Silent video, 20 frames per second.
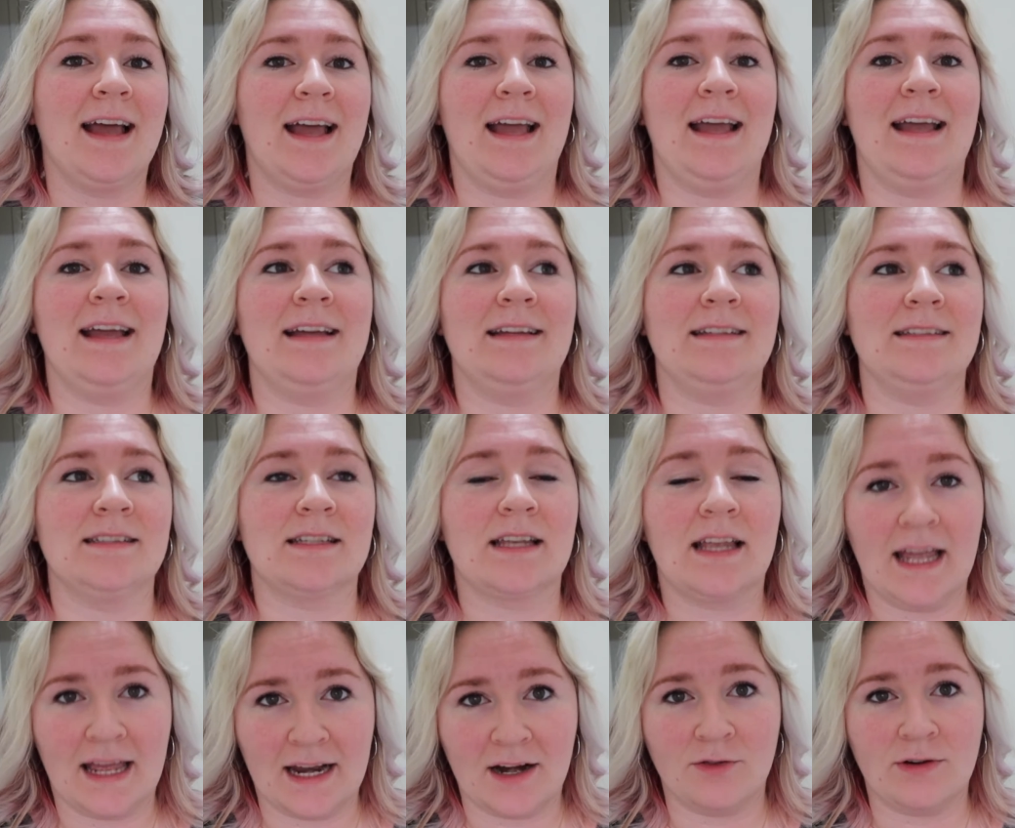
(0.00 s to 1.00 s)
and
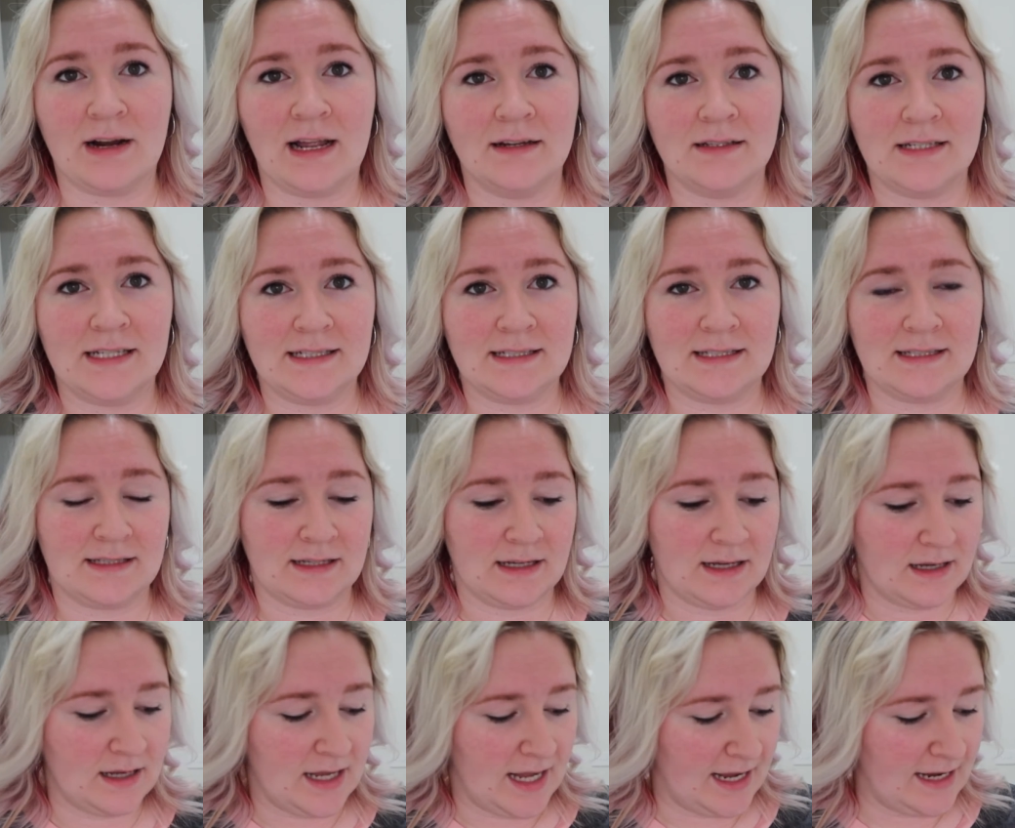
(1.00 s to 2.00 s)
get around his
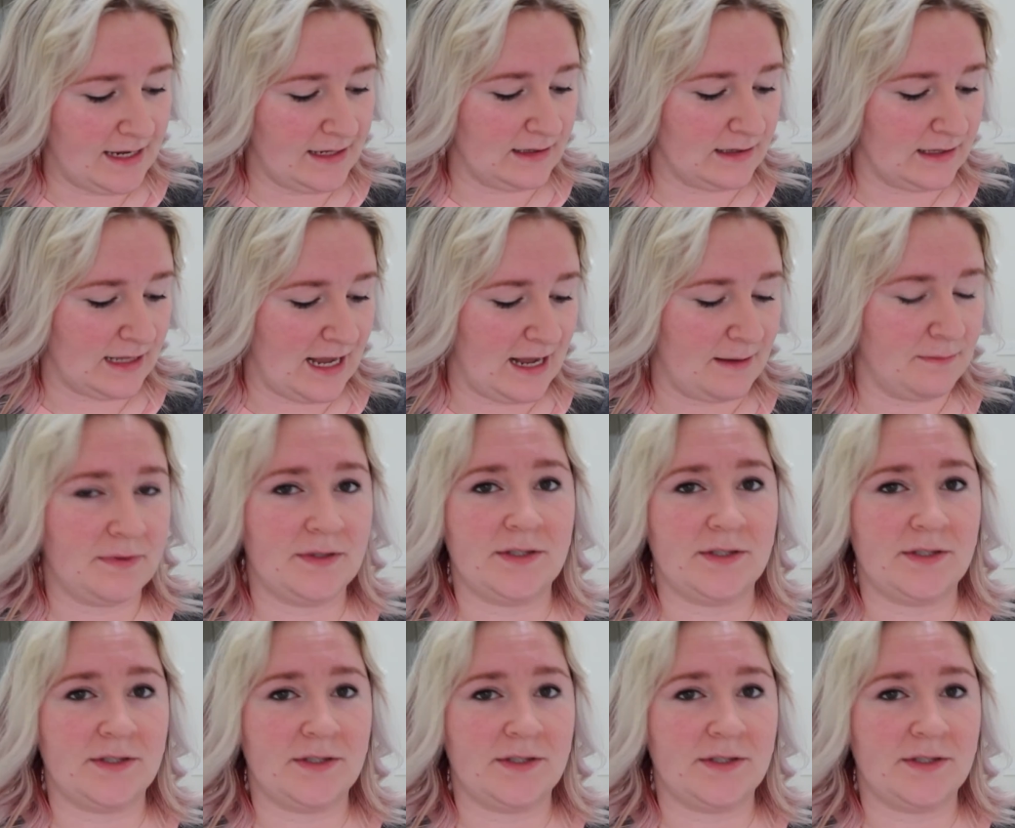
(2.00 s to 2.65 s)
heat lamp.